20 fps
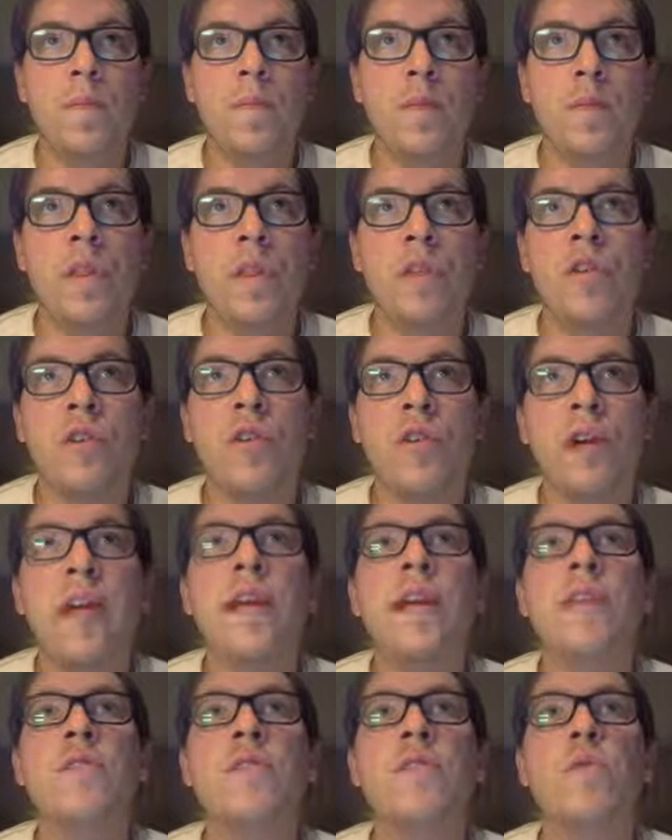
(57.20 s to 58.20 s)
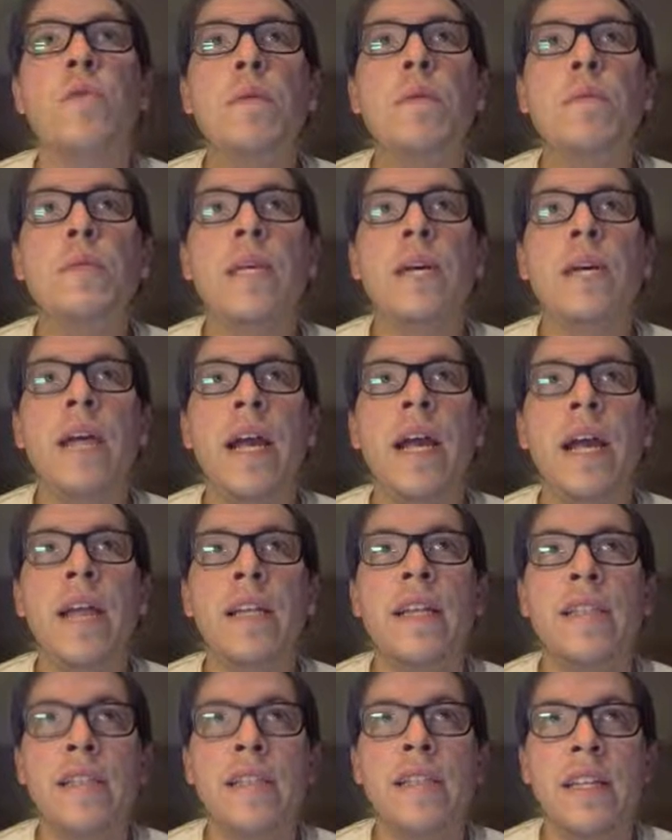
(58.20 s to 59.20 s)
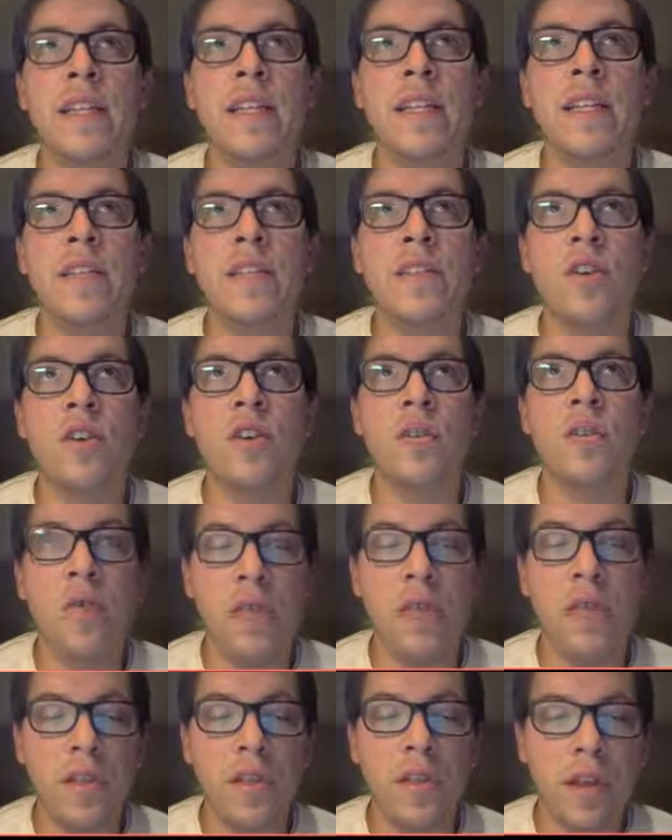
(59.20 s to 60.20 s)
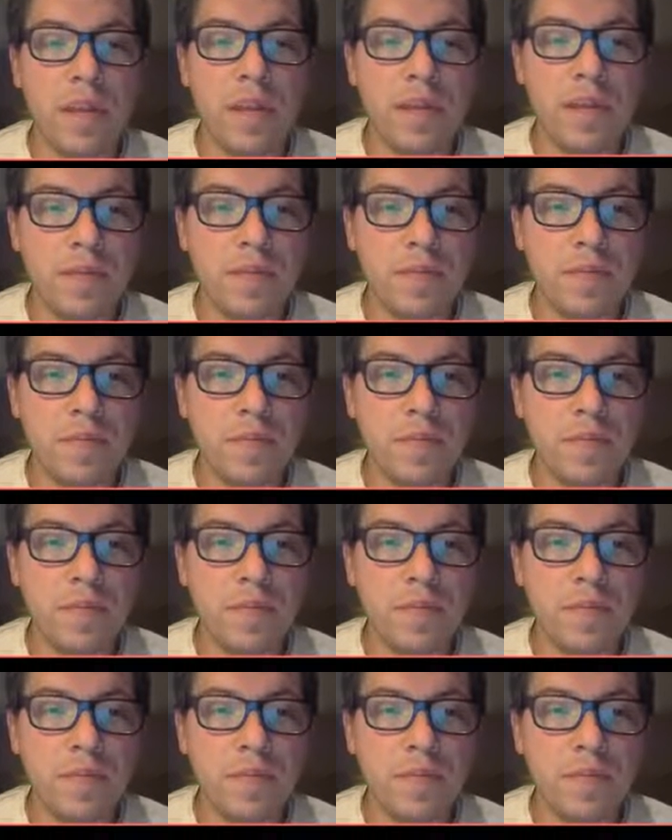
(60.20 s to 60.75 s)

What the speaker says: with creating this website and saying these harmful things.